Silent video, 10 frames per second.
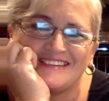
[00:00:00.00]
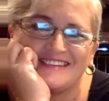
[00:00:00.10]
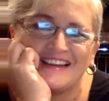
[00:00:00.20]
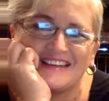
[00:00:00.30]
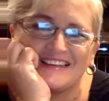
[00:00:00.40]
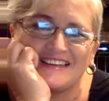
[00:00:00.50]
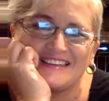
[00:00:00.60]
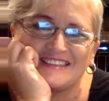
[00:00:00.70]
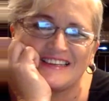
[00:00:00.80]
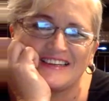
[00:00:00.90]
I clean
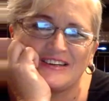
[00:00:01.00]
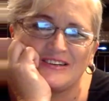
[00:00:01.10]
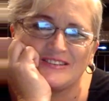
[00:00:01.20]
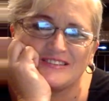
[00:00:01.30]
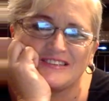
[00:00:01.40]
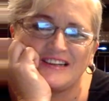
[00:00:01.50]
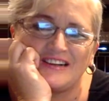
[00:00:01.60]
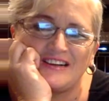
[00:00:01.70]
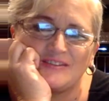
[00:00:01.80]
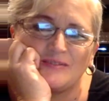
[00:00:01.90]
as I go so I
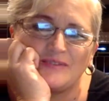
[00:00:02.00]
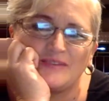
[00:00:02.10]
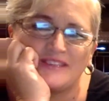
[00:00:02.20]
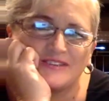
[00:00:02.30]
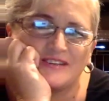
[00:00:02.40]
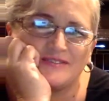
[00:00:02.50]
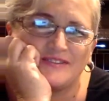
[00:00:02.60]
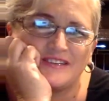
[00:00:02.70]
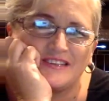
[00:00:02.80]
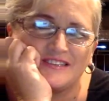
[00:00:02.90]
don't have a mess when I'm
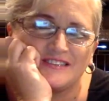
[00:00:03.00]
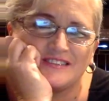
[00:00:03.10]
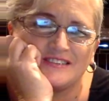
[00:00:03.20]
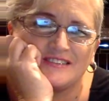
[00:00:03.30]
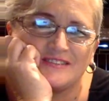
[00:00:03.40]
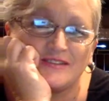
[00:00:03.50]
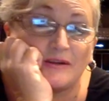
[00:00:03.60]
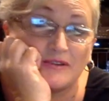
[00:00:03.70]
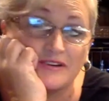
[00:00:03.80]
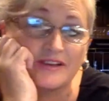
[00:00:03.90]
finished. When
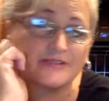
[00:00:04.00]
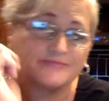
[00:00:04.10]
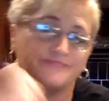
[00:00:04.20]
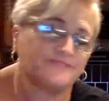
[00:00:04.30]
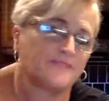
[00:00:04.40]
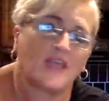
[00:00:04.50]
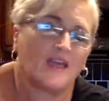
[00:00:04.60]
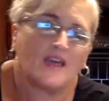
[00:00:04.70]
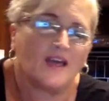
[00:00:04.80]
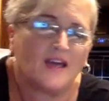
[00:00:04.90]
I'm cooking,
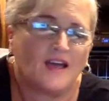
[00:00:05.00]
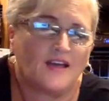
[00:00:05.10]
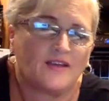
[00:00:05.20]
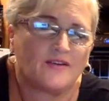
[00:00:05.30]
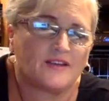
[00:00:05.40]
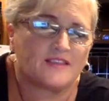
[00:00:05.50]
the only